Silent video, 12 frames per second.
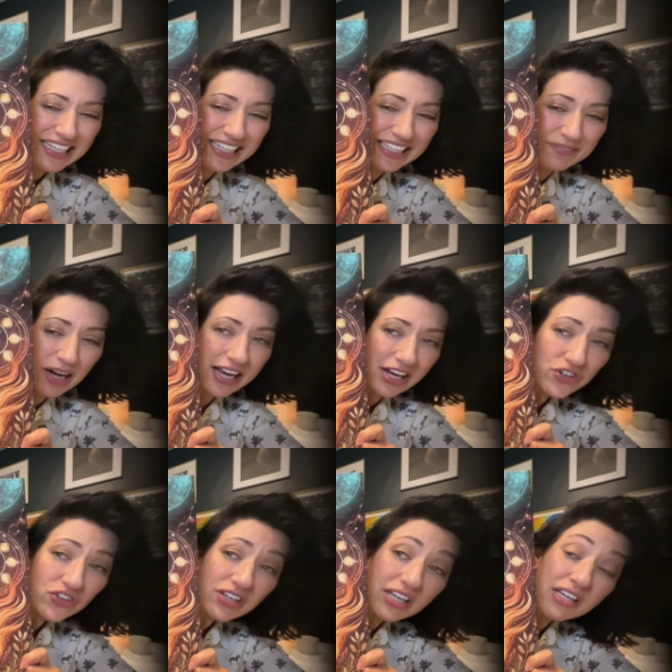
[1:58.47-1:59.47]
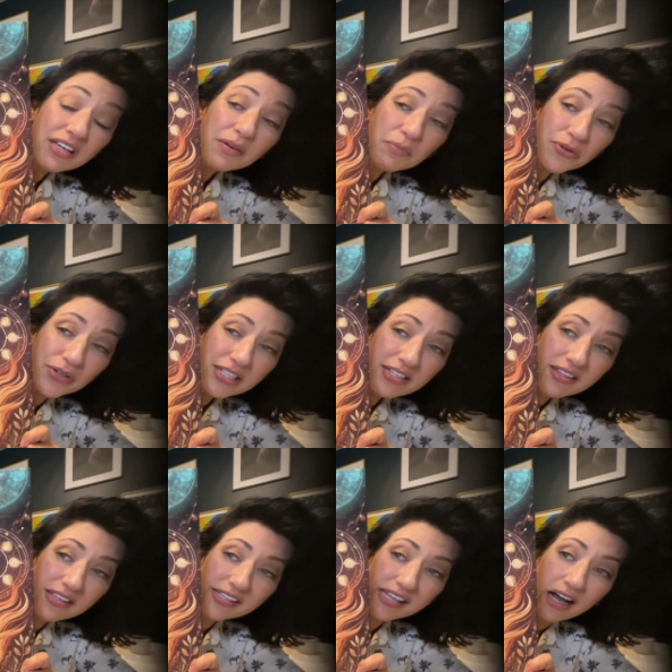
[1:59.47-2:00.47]
I actually printed
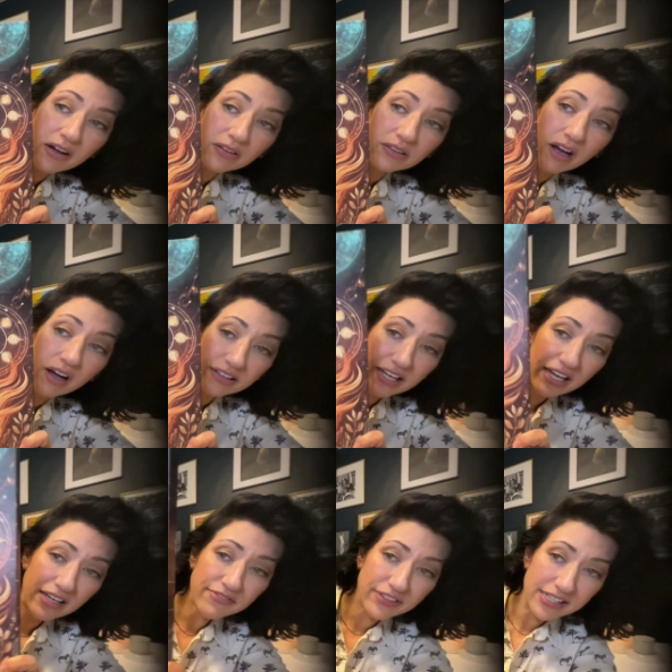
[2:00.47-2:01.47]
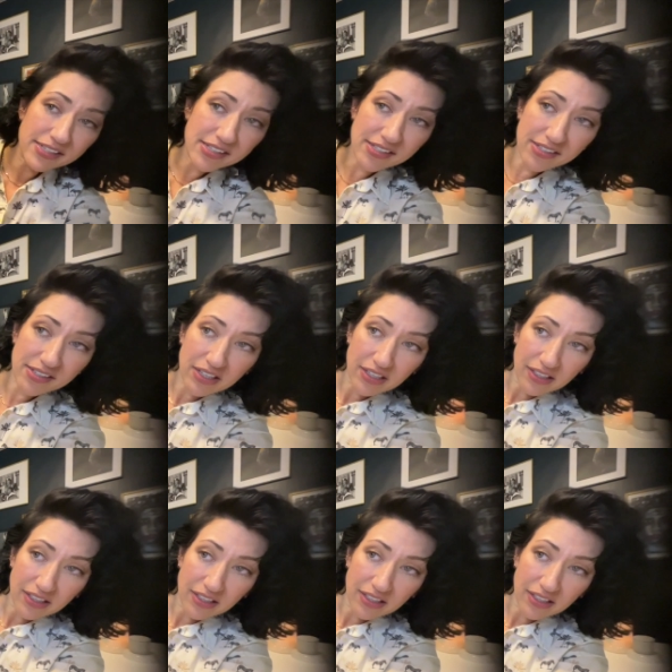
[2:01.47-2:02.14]
this out on canvas